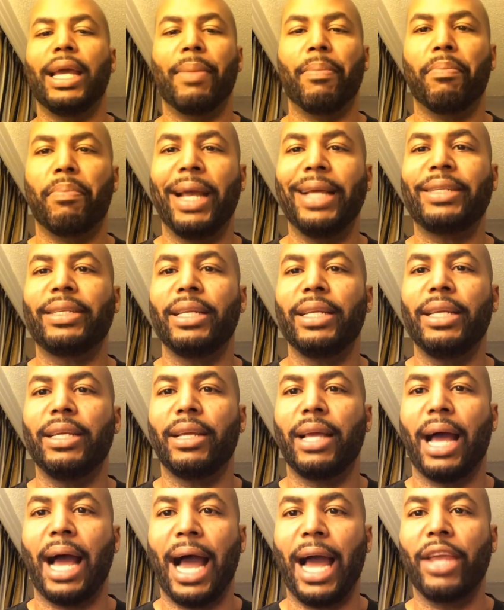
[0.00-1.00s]

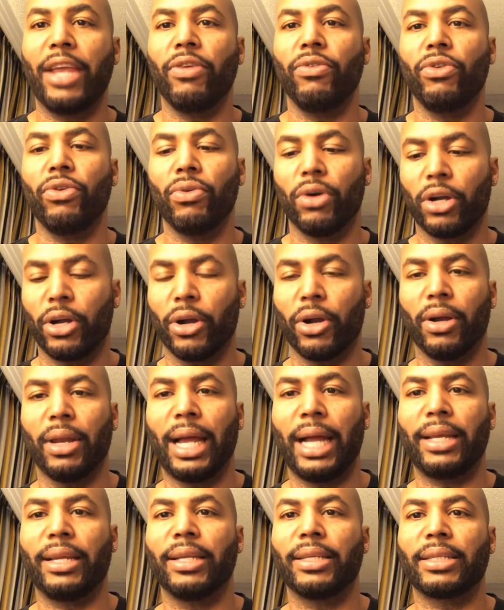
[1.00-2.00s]
Basically, how you do a girl
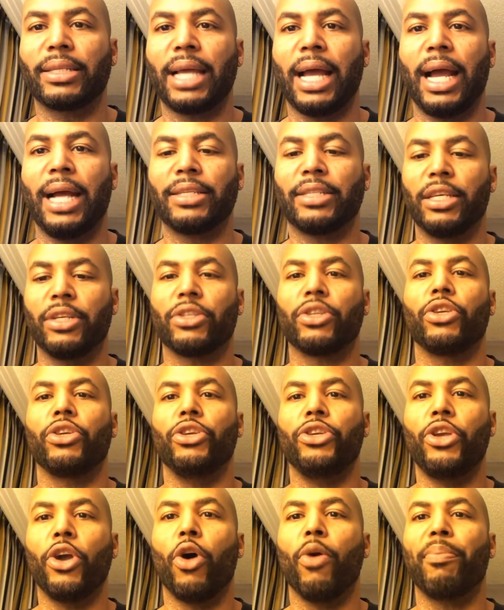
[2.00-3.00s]
like this, guys, is
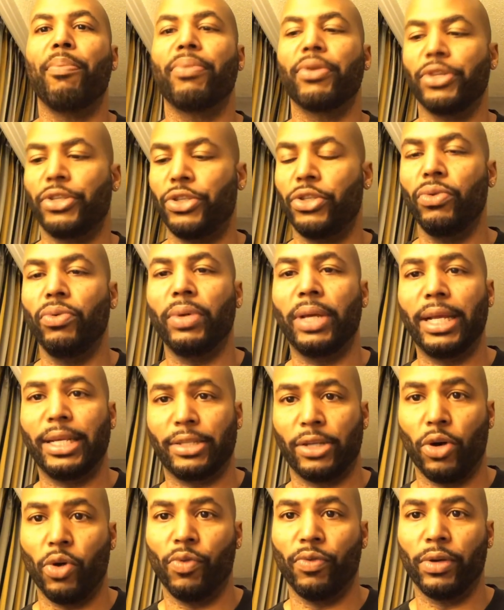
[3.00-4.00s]
your pursuit
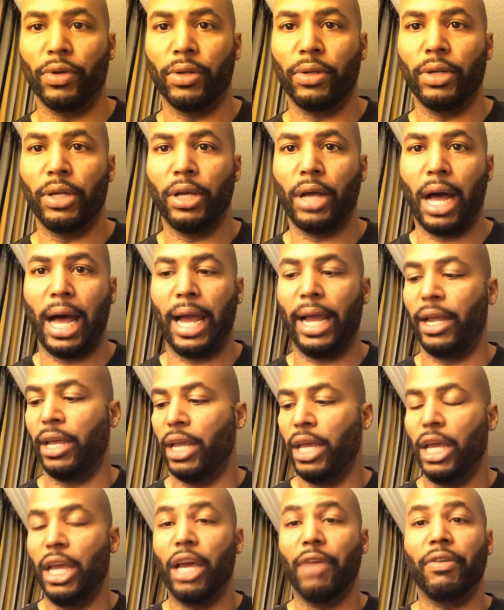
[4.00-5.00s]
is over. All right.
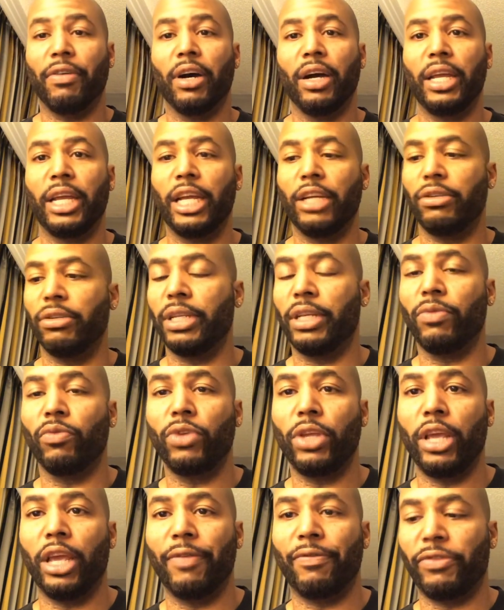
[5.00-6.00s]
If her interest
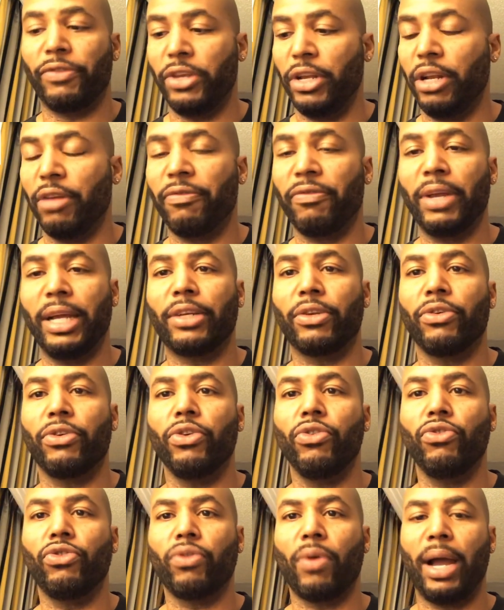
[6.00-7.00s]
in, if she don't flaked
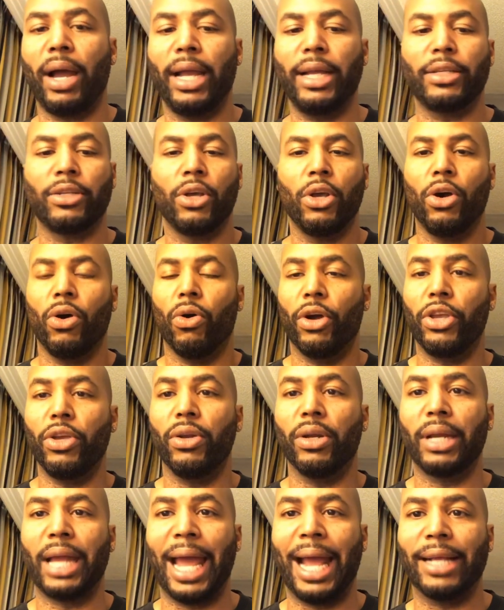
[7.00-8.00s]
on you twice, or
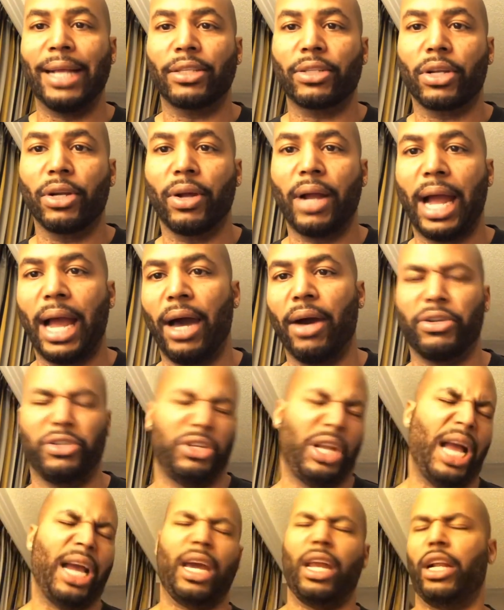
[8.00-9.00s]
you don't ask her out, and
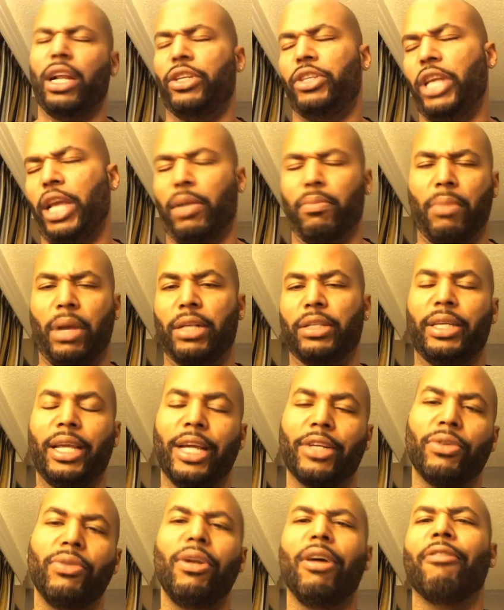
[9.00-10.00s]
she, I gotta check my
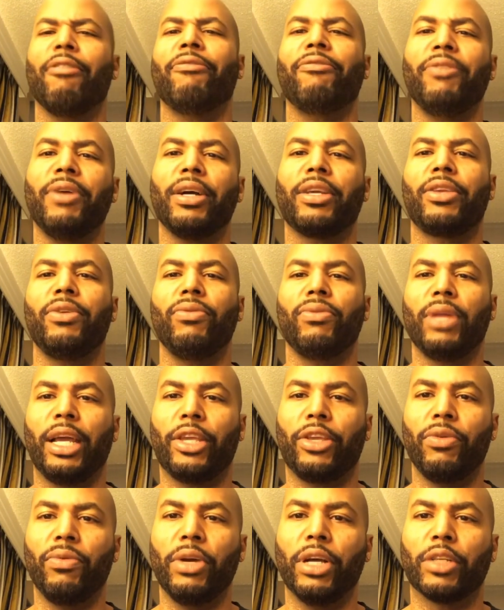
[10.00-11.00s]
schedule. Who the fuck you
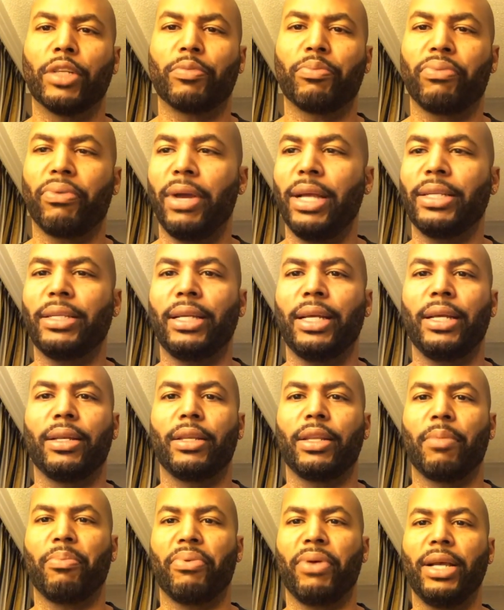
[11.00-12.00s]
think you is,
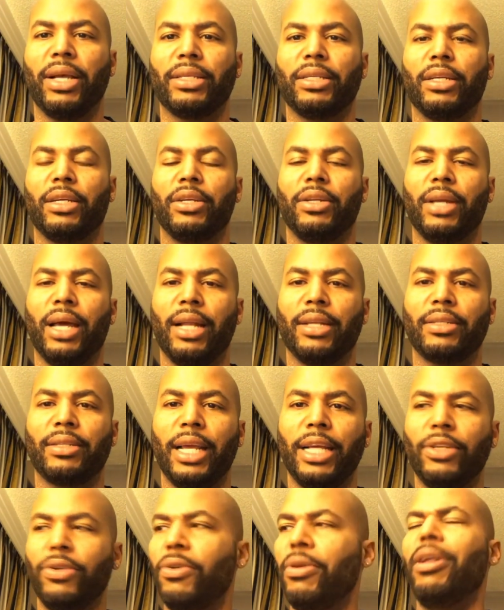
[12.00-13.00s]
president? The president of the United
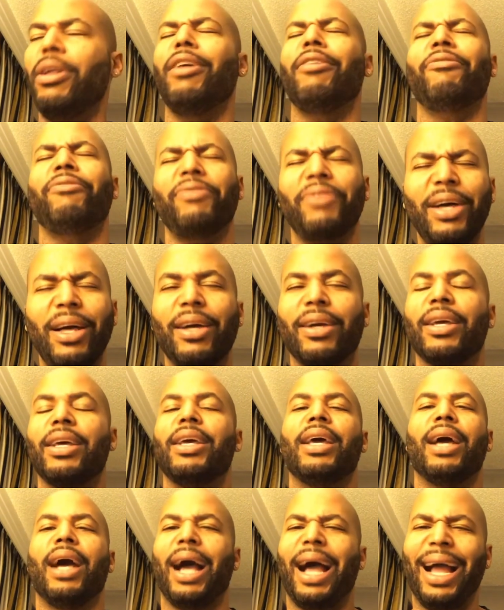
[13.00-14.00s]
States? Who the fuck?
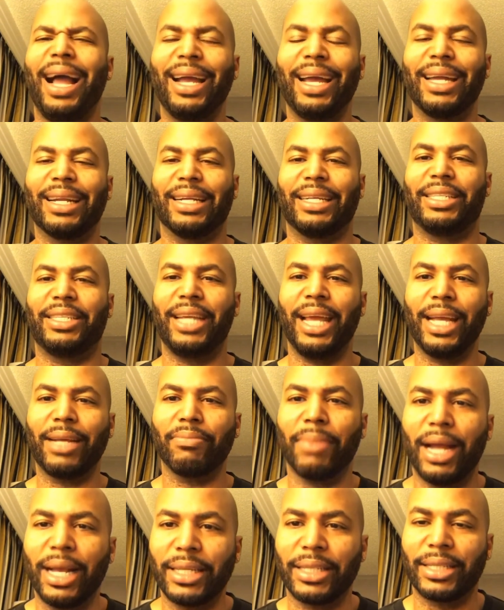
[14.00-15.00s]
I gotta check
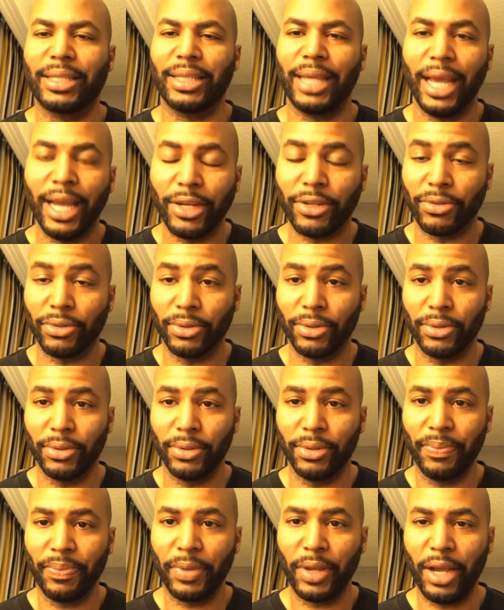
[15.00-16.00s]
my schedule.
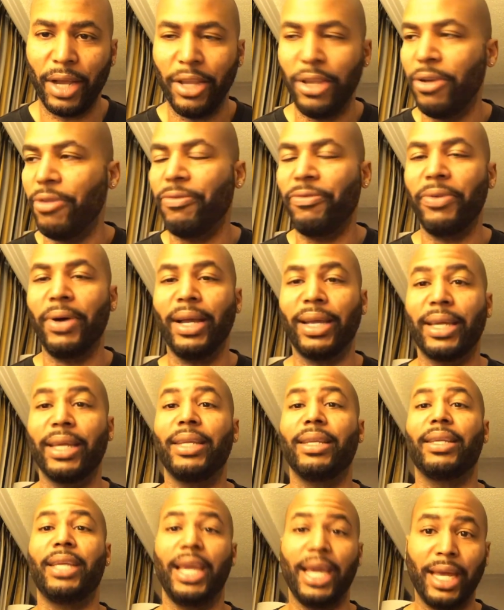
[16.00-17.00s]
Are you
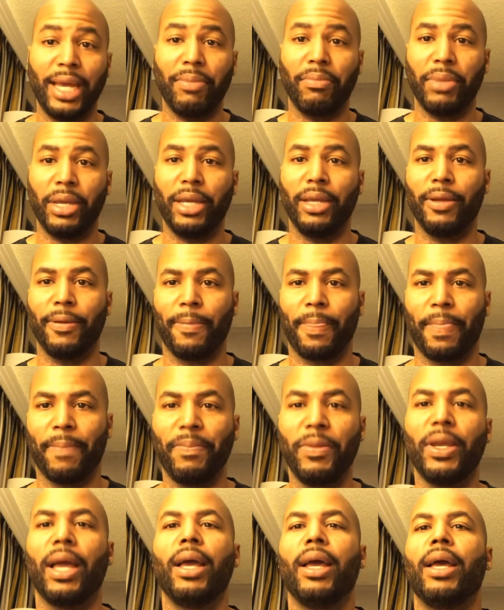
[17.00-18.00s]
fucking kidding me?
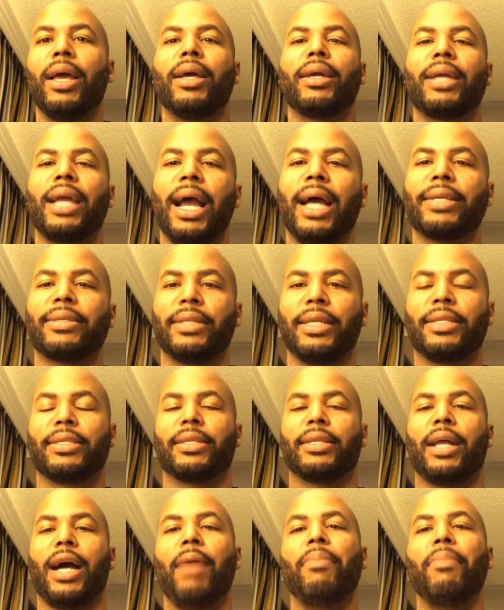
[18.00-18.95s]
Yeah. Guys, listen.